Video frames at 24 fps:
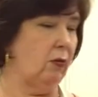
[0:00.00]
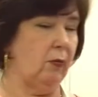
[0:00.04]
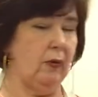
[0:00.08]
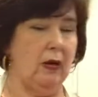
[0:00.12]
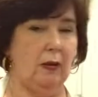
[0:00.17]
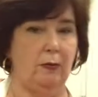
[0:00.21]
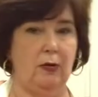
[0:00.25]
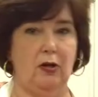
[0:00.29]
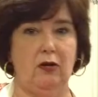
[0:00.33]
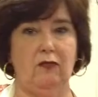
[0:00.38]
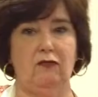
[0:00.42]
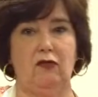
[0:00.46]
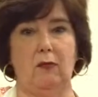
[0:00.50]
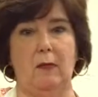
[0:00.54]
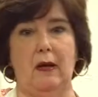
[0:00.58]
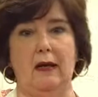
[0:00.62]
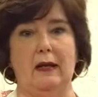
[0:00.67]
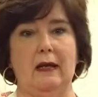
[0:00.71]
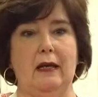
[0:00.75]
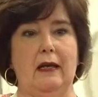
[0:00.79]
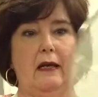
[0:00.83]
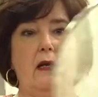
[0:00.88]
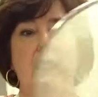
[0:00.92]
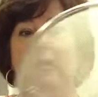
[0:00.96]
it when I'm looking for my
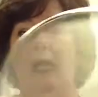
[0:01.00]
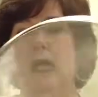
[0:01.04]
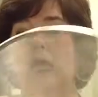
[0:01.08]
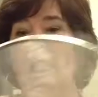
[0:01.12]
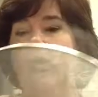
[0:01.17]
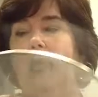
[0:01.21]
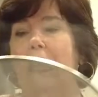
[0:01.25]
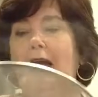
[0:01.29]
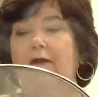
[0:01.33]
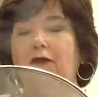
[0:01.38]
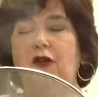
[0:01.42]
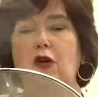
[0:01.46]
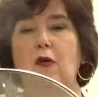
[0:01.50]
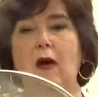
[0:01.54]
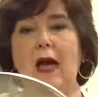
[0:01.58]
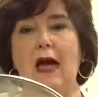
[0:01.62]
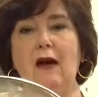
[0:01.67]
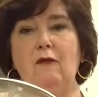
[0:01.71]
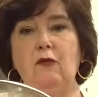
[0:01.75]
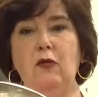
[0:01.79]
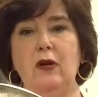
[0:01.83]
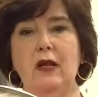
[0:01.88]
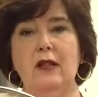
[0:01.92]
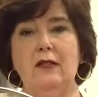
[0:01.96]
lid. If you
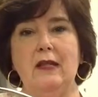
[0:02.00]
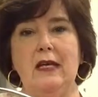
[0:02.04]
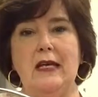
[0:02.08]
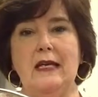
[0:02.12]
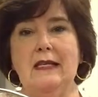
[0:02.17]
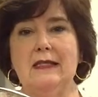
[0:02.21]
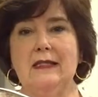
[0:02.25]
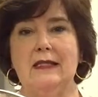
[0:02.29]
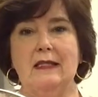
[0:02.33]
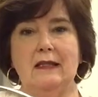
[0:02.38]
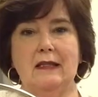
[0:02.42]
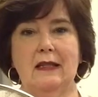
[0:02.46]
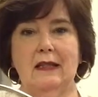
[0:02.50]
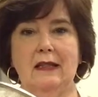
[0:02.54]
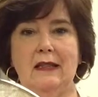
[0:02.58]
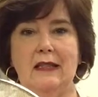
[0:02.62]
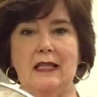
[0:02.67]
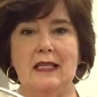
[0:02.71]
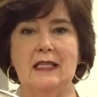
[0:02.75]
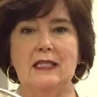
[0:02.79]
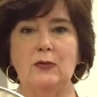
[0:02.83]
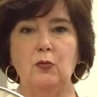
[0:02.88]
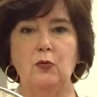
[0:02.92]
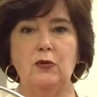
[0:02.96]
have one of these
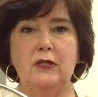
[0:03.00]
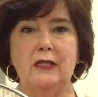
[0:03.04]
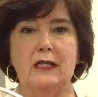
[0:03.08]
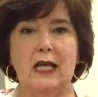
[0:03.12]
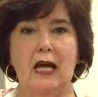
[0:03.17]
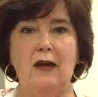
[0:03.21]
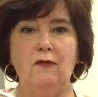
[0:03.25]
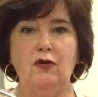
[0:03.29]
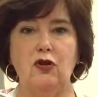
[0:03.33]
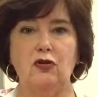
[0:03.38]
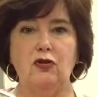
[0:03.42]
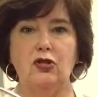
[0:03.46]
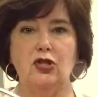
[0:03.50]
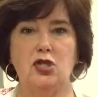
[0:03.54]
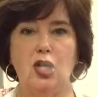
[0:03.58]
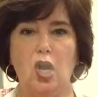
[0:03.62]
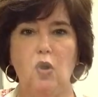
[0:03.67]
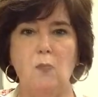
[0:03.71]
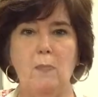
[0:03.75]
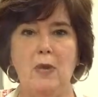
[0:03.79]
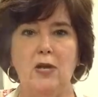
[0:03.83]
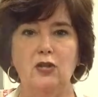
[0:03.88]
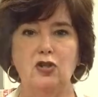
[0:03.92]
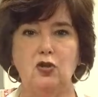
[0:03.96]
This will save you
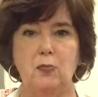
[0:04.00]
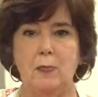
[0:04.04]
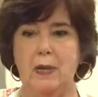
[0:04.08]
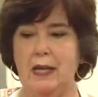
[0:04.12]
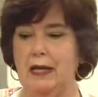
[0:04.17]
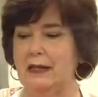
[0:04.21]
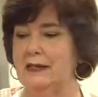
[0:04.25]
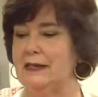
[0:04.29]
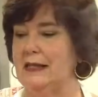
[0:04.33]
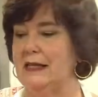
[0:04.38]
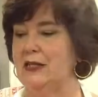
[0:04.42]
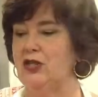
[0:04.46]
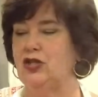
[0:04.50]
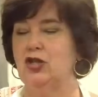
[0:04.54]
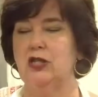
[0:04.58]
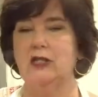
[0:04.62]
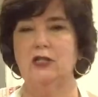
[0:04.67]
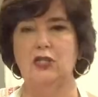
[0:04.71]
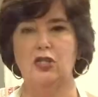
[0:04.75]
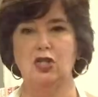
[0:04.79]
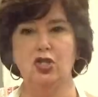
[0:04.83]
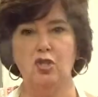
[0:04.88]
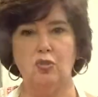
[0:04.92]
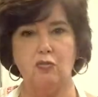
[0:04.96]
so much mess. It's
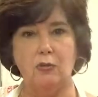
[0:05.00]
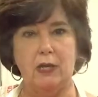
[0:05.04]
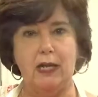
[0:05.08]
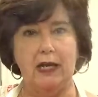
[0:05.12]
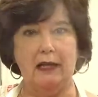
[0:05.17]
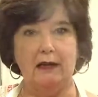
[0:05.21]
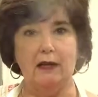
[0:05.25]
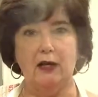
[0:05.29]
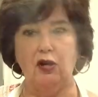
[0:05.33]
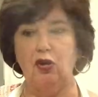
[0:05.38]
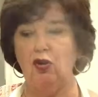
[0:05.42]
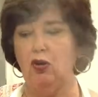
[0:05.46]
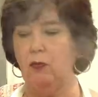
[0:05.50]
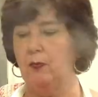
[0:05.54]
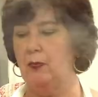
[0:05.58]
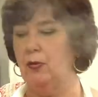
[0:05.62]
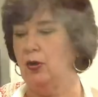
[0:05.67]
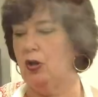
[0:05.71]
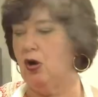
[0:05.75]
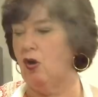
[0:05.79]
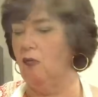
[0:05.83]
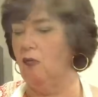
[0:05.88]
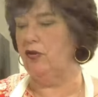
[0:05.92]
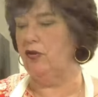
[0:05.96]
just a screen that you can
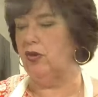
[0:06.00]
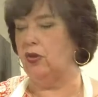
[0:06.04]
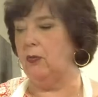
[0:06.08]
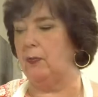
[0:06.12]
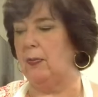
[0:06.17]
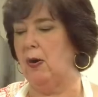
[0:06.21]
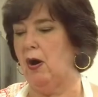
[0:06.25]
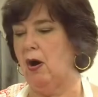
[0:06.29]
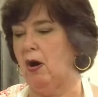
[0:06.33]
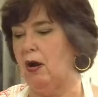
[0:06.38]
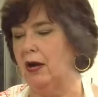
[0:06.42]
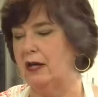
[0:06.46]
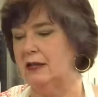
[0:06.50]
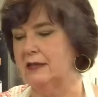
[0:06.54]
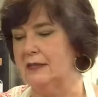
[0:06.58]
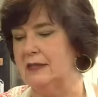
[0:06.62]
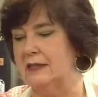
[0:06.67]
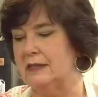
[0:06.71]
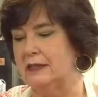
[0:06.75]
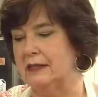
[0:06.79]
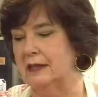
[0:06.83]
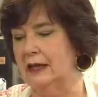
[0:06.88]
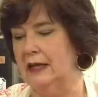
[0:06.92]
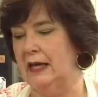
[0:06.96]
put your pots
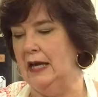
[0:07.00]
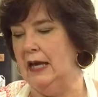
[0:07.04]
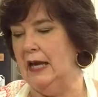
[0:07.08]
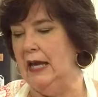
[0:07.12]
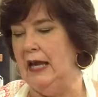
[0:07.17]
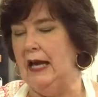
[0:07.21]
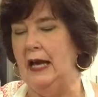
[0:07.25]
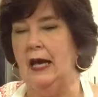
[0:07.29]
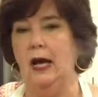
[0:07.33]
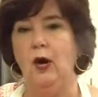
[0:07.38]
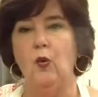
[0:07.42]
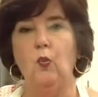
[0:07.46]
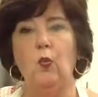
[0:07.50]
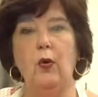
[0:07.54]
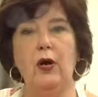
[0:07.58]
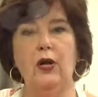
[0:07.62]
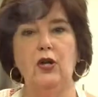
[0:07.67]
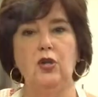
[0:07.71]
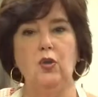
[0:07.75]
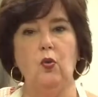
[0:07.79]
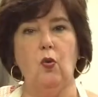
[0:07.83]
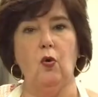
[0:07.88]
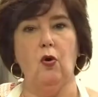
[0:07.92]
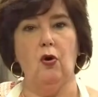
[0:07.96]

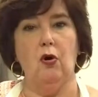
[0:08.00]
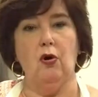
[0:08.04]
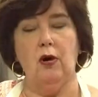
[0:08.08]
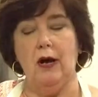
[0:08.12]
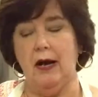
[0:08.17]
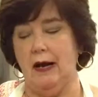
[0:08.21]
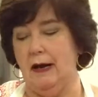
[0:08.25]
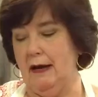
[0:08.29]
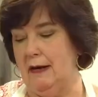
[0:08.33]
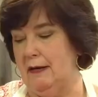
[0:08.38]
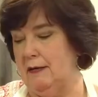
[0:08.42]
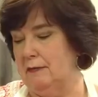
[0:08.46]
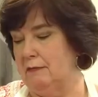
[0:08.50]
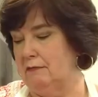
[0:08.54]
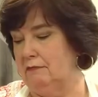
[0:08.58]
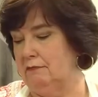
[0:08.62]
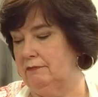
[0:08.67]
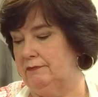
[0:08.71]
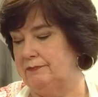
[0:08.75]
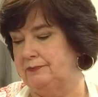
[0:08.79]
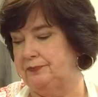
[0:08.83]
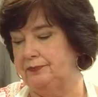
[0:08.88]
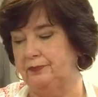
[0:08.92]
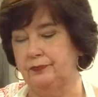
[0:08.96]
when you're
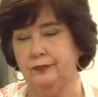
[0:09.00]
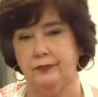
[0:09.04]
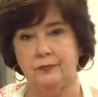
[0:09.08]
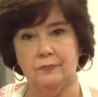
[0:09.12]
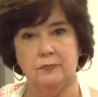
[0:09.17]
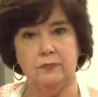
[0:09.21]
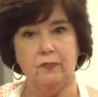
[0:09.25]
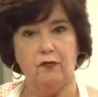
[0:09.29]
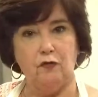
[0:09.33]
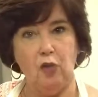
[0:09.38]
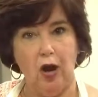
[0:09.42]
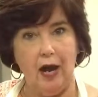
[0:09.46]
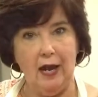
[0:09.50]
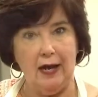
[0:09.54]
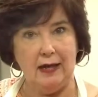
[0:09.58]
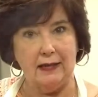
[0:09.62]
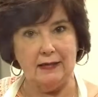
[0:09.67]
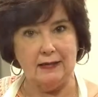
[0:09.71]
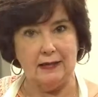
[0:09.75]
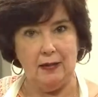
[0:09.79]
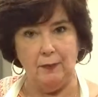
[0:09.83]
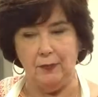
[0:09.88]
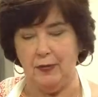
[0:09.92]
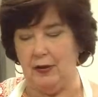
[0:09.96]

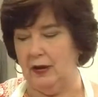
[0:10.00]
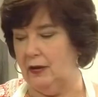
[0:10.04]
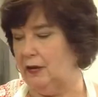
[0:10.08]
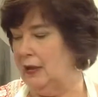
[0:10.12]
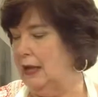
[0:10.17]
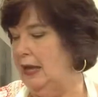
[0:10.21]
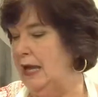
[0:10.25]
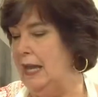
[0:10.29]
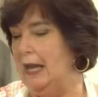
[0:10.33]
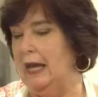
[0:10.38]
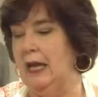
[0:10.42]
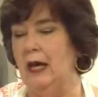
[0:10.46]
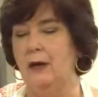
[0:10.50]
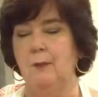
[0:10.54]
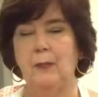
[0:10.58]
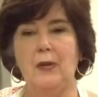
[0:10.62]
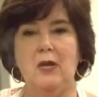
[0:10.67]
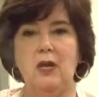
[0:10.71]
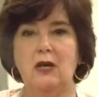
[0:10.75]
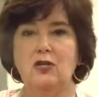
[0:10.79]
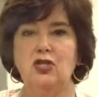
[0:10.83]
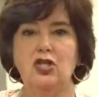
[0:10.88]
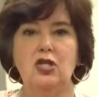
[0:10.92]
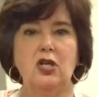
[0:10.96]
frying something,
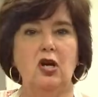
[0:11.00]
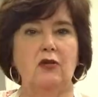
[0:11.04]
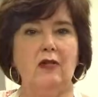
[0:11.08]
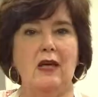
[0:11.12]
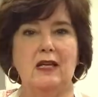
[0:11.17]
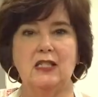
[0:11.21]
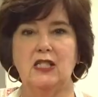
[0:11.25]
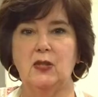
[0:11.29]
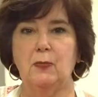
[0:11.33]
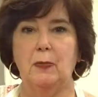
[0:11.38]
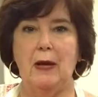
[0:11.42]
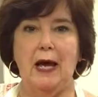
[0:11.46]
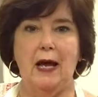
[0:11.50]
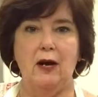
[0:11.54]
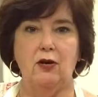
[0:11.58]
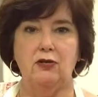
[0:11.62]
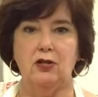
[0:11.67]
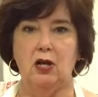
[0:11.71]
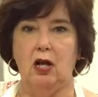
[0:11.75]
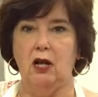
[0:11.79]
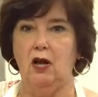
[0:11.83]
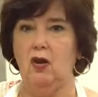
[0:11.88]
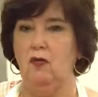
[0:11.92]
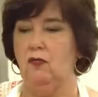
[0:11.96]
because you know that
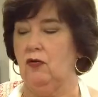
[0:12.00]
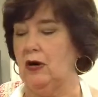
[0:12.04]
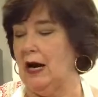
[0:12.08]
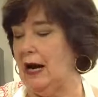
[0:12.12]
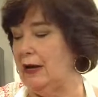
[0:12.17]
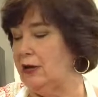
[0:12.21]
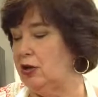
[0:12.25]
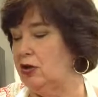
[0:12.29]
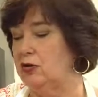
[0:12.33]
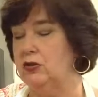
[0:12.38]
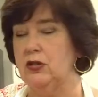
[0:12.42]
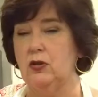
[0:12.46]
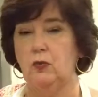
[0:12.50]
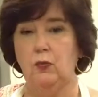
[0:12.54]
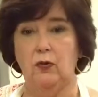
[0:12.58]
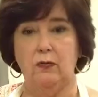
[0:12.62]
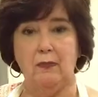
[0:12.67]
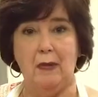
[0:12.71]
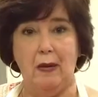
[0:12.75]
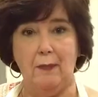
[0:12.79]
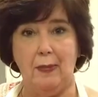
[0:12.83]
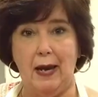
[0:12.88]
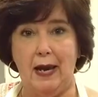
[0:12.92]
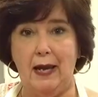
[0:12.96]
splatters all over. I used it
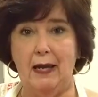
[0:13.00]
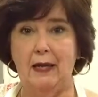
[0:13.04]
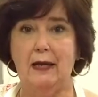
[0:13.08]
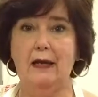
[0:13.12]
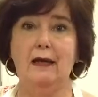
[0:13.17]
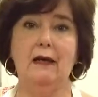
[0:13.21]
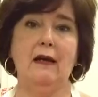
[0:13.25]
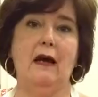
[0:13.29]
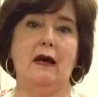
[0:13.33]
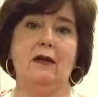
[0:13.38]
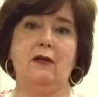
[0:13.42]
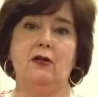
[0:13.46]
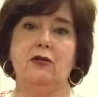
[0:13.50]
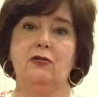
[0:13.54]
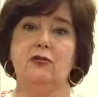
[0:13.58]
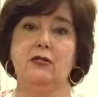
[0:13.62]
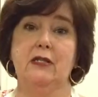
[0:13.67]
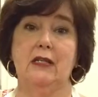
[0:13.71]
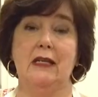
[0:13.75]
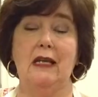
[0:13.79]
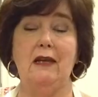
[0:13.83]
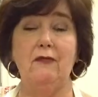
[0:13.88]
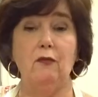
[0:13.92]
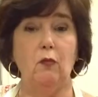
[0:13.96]
with my bacon. I
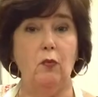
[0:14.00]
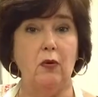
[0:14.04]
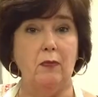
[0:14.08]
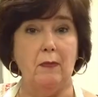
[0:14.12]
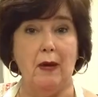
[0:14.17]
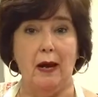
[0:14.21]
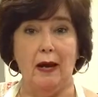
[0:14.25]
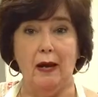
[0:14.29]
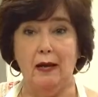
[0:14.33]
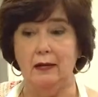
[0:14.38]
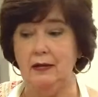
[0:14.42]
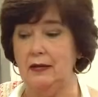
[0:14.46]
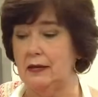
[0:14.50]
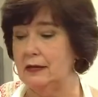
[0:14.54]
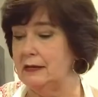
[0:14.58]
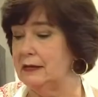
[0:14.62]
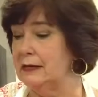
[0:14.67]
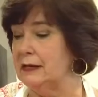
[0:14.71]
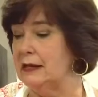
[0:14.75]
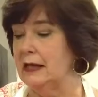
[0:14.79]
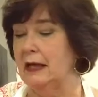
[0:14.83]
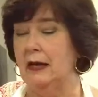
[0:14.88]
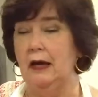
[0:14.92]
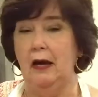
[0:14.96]
used it even with my
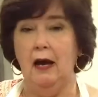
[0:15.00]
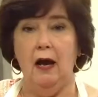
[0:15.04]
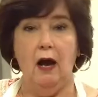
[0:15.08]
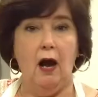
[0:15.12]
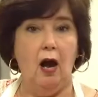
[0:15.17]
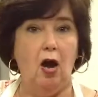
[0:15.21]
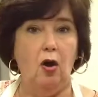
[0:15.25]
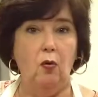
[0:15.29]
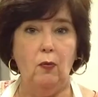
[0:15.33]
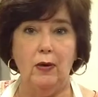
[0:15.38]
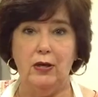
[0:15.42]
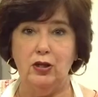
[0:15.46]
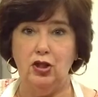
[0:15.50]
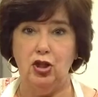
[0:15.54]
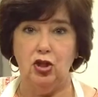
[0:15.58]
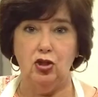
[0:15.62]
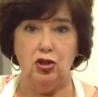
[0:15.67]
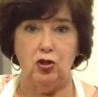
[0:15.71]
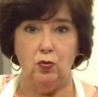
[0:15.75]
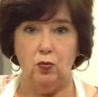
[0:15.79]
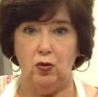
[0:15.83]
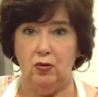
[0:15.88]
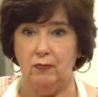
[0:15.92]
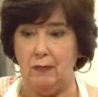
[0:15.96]
onions. Always
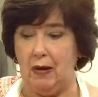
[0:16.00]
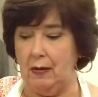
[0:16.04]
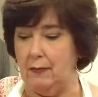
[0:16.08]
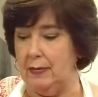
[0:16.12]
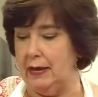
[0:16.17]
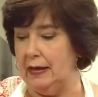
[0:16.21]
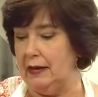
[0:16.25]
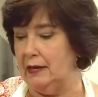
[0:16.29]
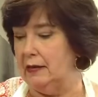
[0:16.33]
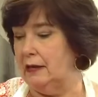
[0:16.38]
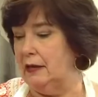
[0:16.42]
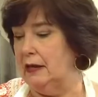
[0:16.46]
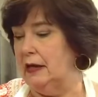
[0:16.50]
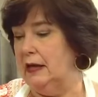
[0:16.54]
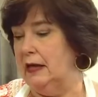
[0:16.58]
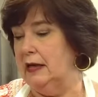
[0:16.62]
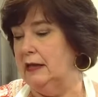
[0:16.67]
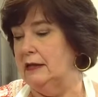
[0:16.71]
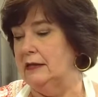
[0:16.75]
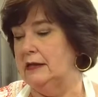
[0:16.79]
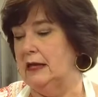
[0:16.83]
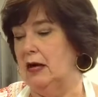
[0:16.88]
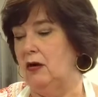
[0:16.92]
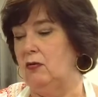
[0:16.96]
use it with my meat.
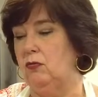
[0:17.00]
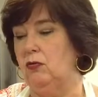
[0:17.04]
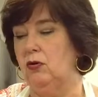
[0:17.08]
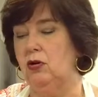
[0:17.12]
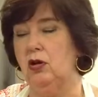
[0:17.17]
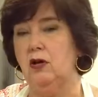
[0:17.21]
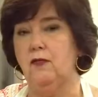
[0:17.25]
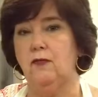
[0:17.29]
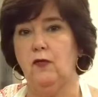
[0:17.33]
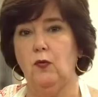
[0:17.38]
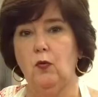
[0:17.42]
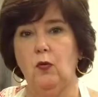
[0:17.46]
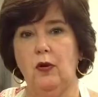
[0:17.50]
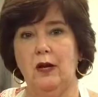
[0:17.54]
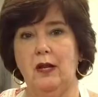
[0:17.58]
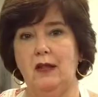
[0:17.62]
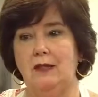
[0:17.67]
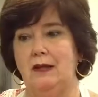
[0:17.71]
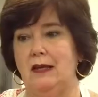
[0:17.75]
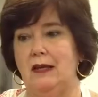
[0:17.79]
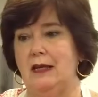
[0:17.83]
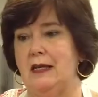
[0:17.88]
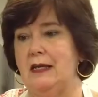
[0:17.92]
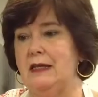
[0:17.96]
So look for one
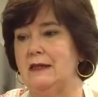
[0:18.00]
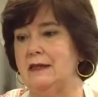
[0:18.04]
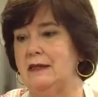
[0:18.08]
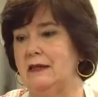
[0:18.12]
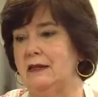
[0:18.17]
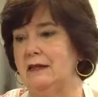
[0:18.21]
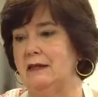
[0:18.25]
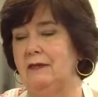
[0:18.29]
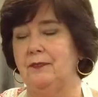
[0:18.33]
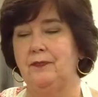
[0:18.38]
of these.